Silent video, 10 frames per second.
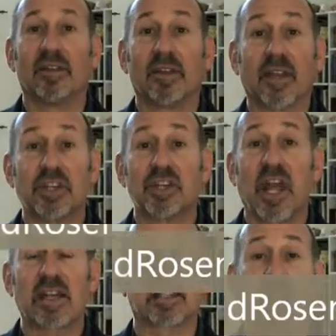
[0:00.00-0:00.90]
The kitchen
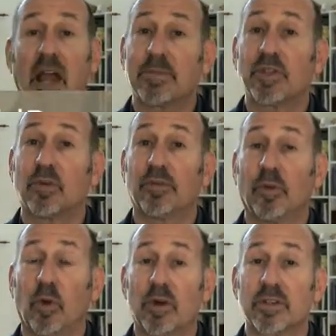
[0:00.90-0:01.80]
has limestone
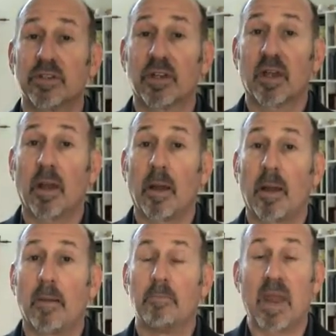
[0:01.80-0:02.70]
floors,
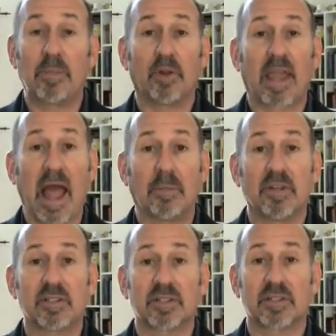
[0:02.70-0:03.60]
maple
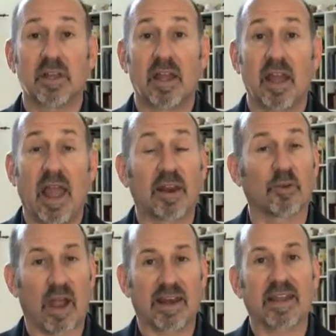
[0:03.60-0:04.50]
cabinets, and
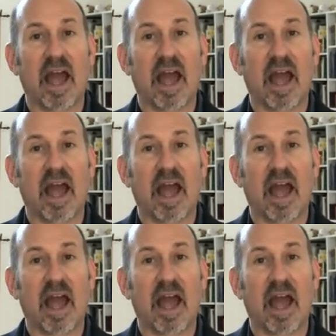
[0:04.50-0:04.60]
granite